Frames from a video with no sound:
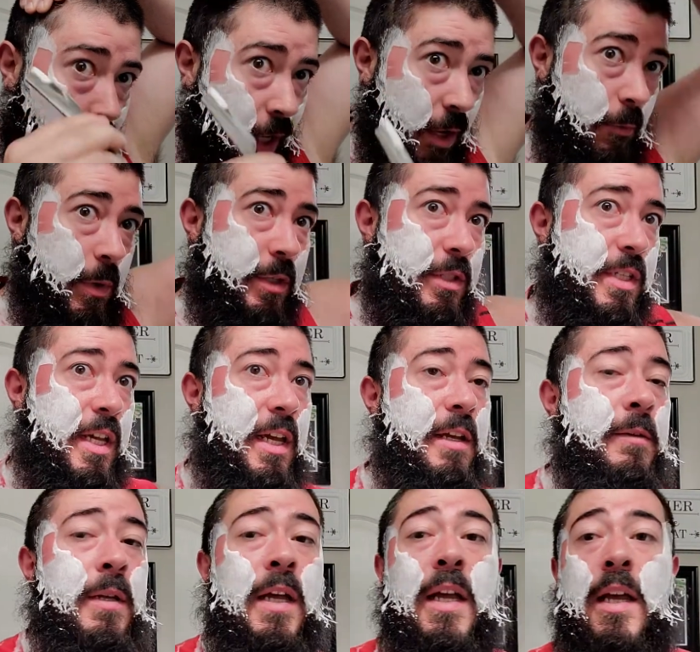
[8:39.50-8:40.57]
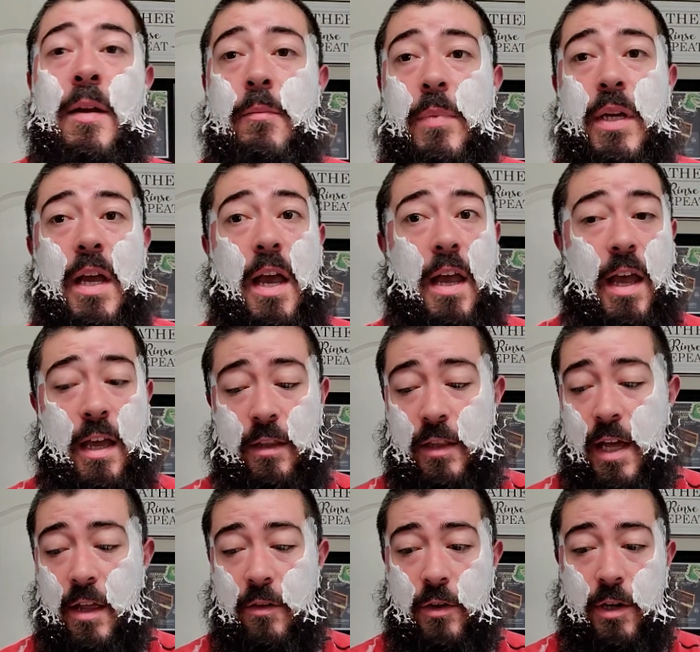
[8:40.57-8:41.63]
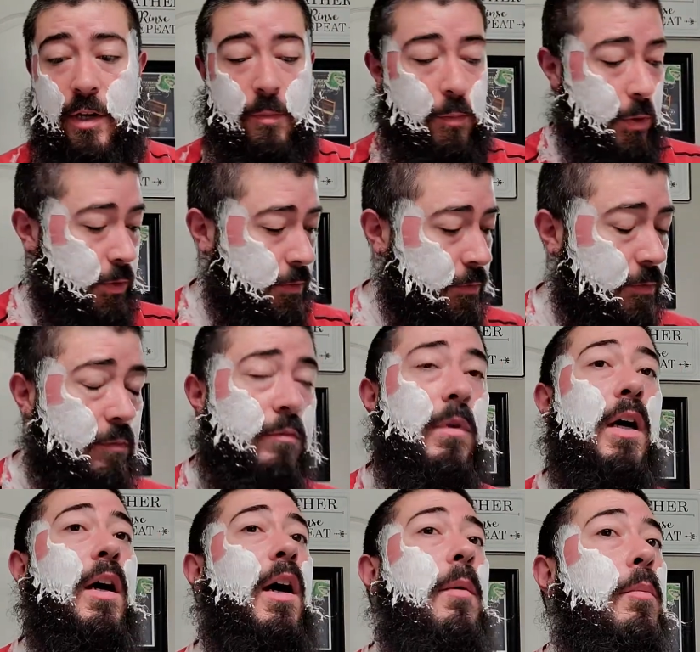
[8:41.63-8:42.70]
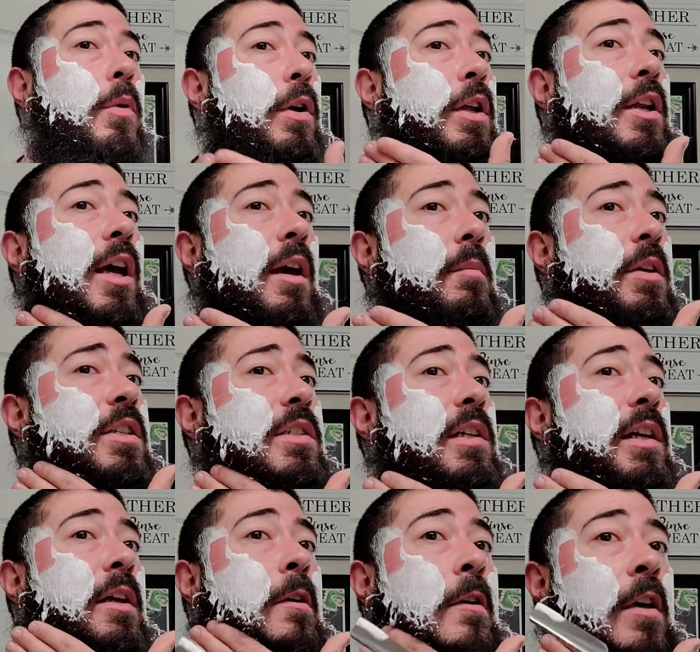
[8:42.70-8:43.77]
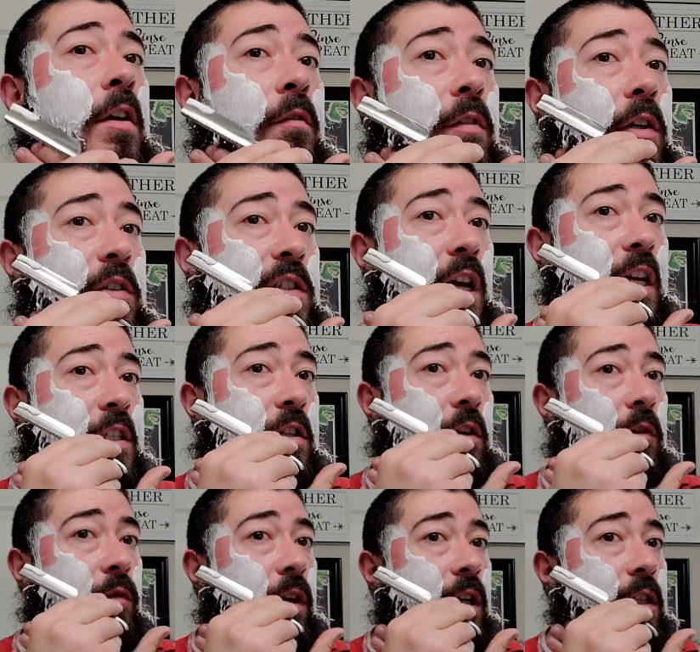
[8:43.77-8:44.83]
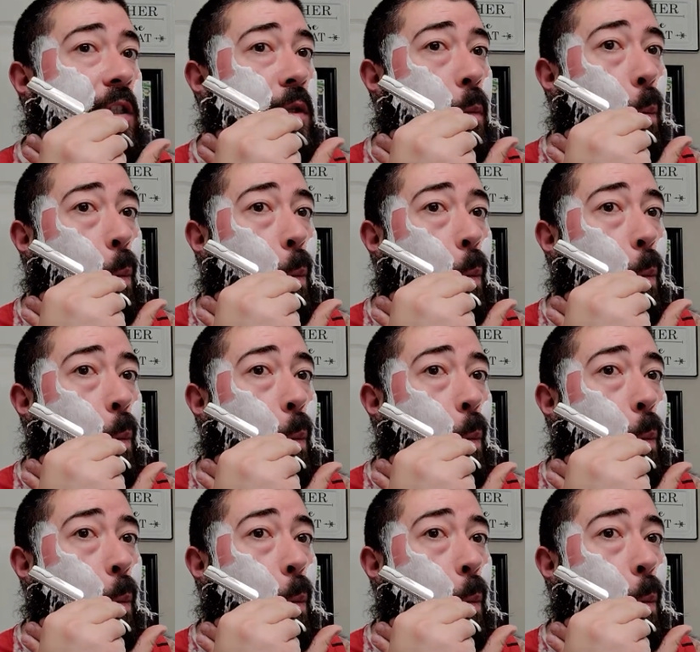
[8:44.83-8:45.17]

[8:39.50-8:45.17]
I will say, PAA lathered up uh, pretty damn easily. Feels nice on the face.